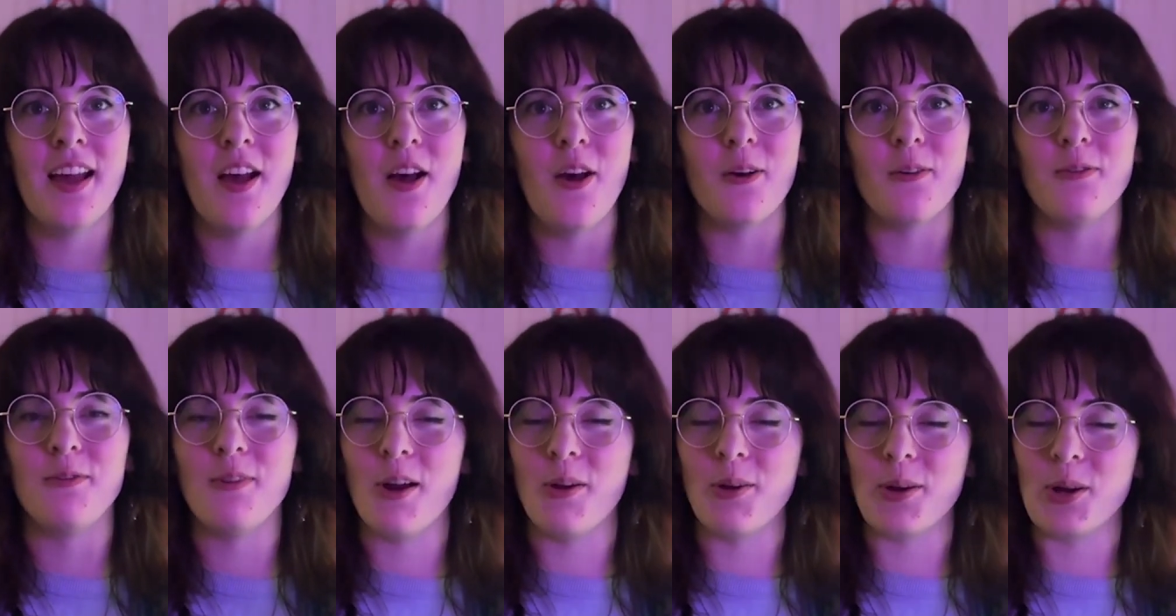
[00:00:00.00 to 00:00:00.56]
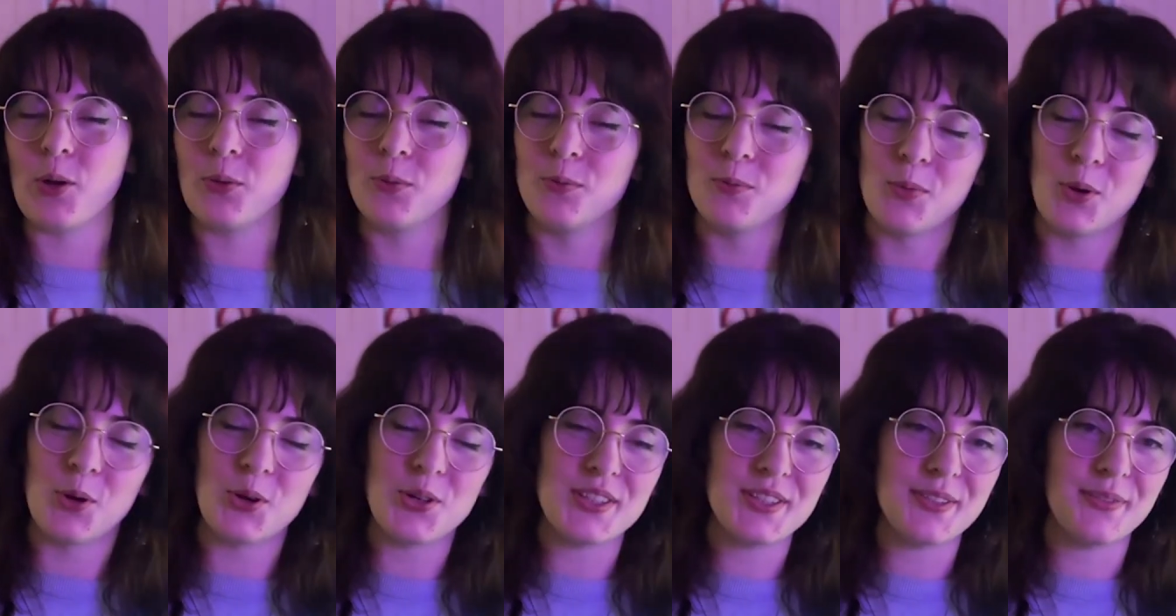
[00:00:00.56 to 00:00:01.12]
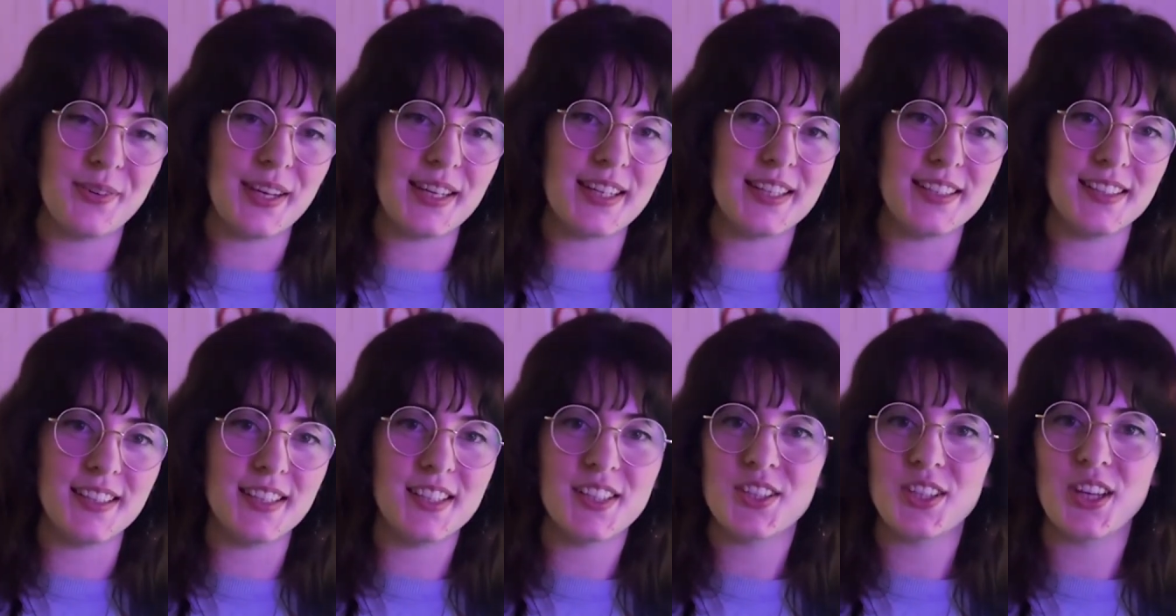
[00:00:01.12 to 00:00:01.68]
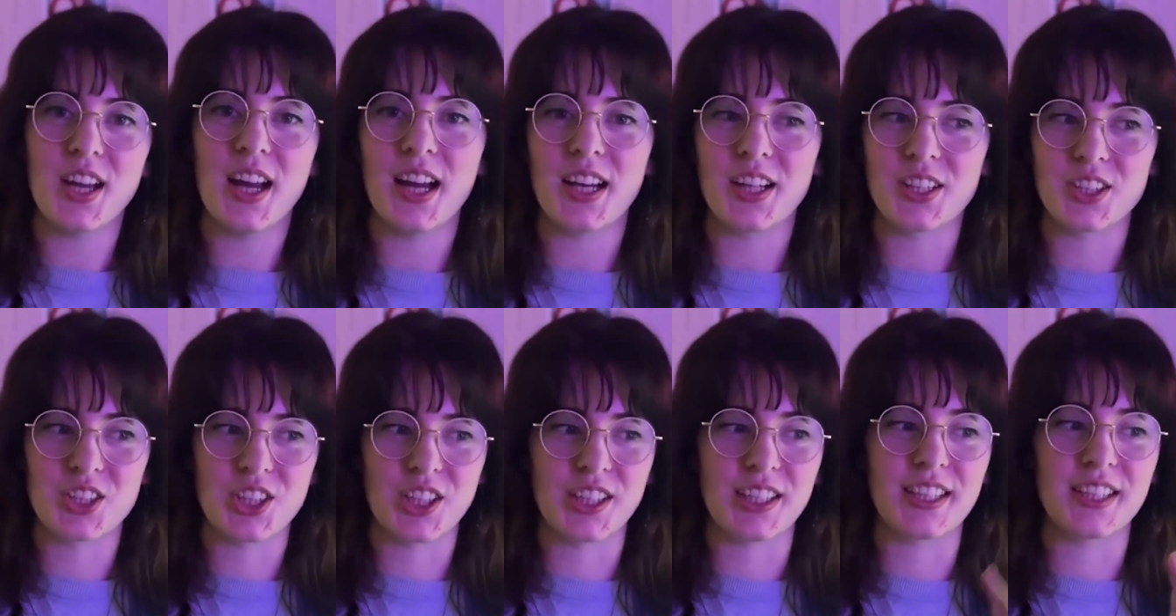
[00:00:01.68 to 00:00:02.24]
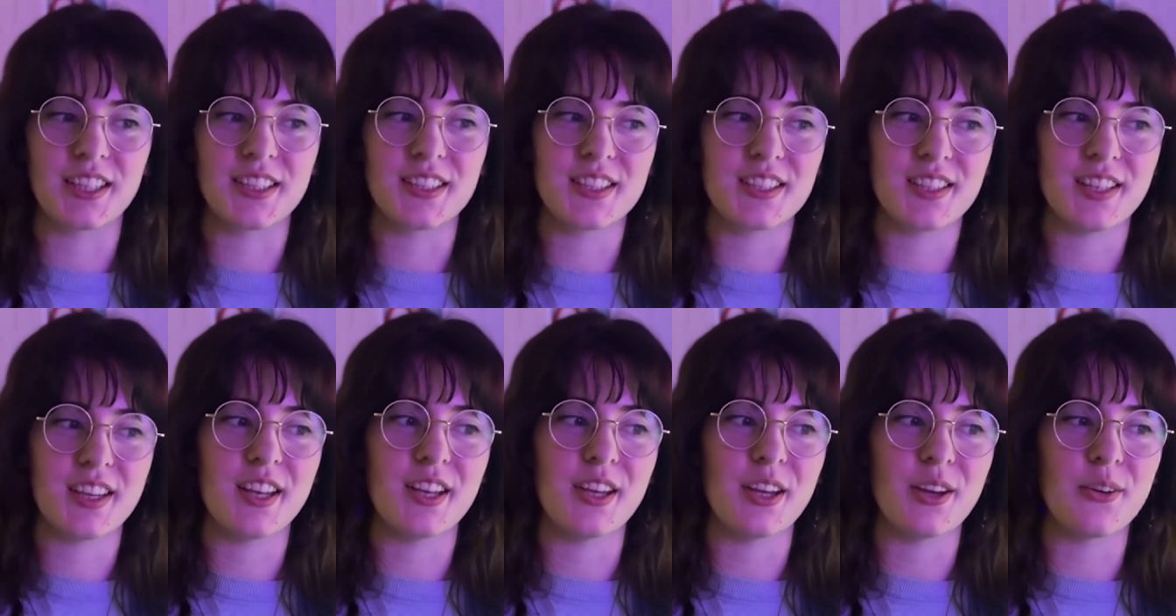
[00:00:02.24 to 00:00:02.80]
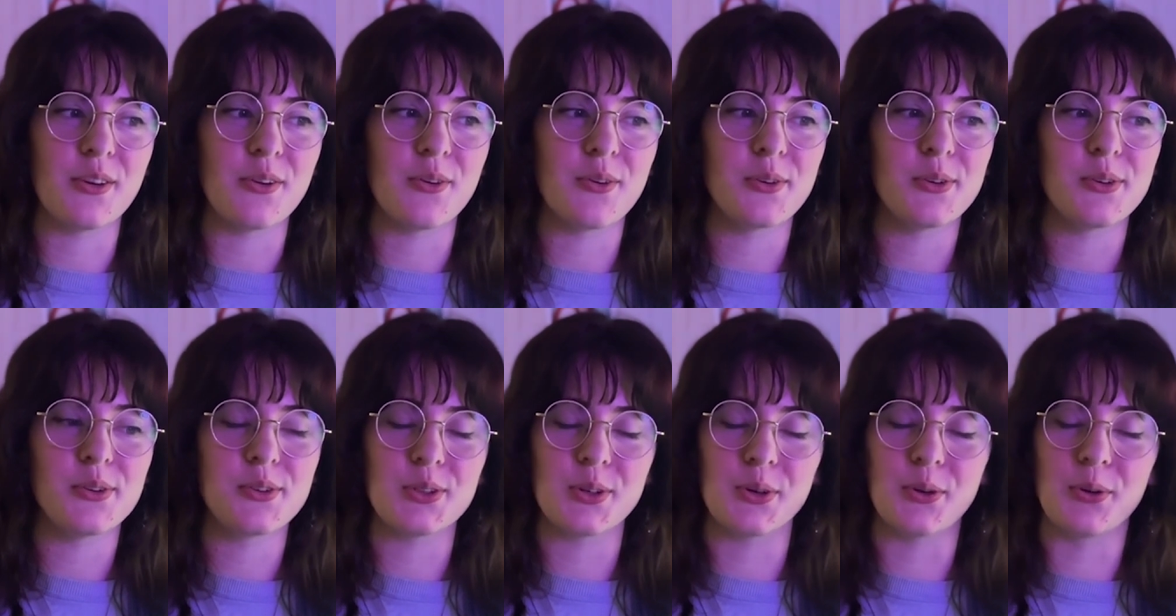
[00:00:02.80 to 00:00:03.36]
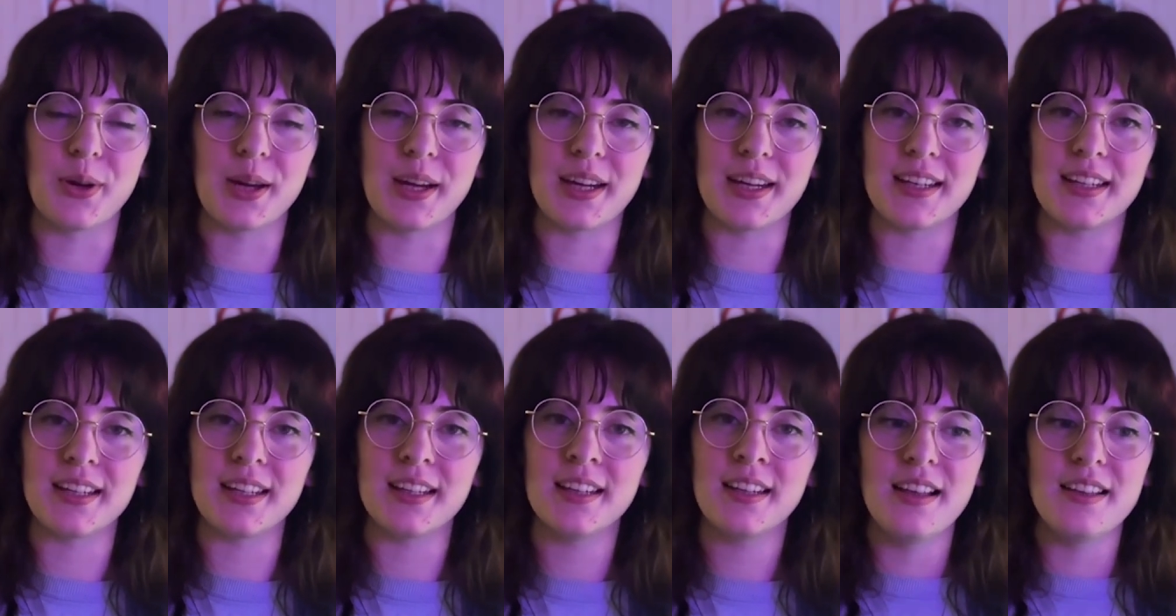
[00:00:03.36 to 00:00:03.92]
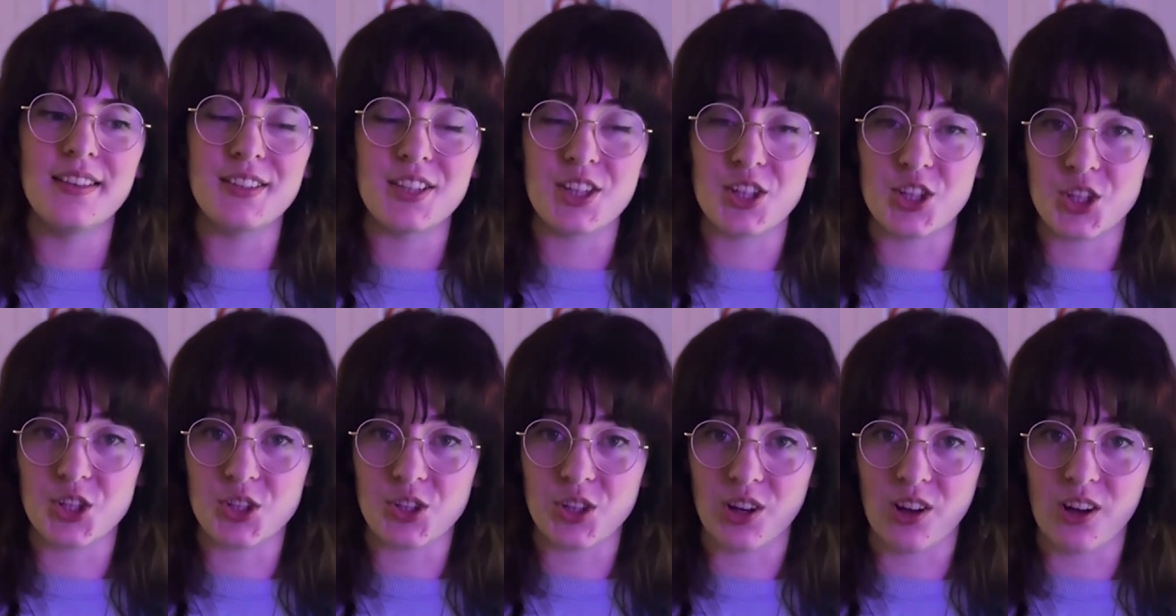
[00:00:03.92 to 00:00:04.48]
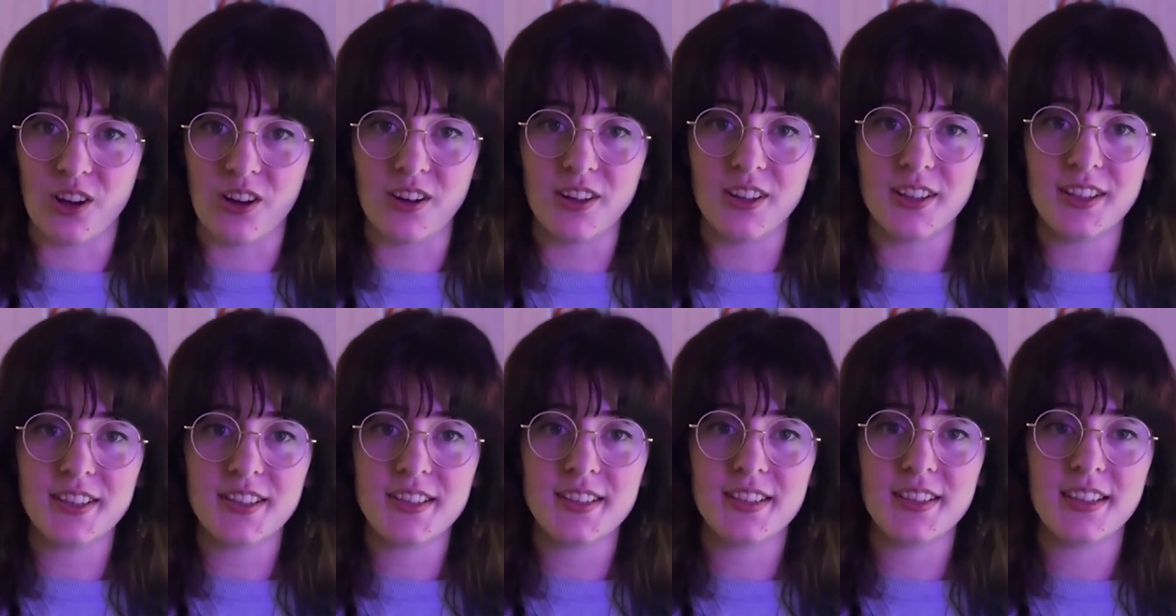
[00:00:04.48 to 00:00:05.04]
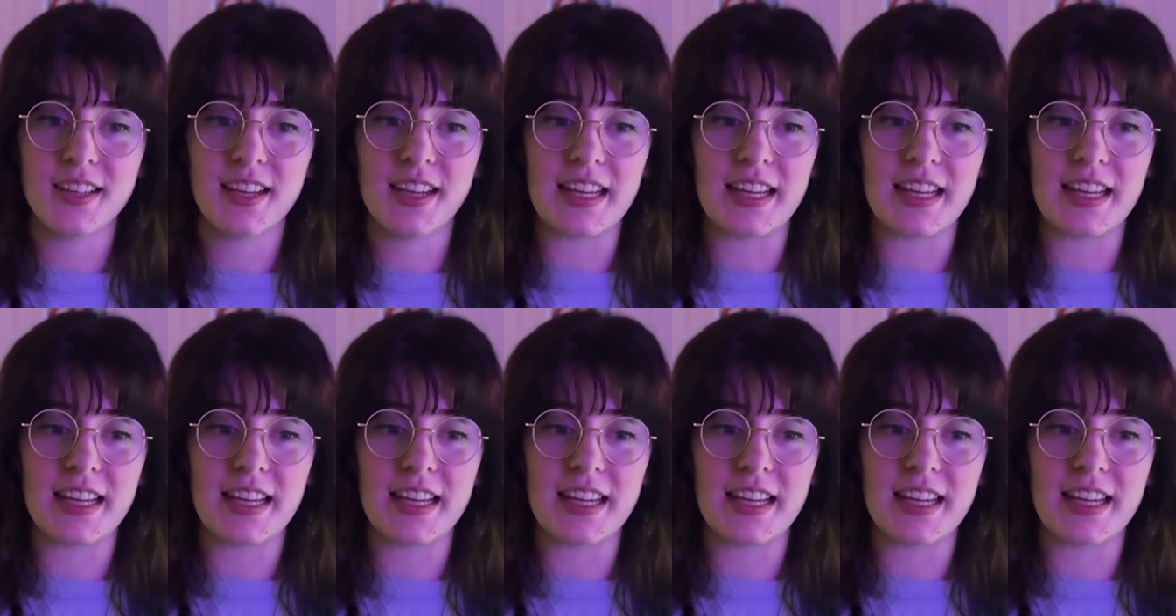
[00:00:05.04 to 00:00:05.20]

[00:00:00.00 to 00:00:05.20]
very unmotivated to actually continue doing digital art.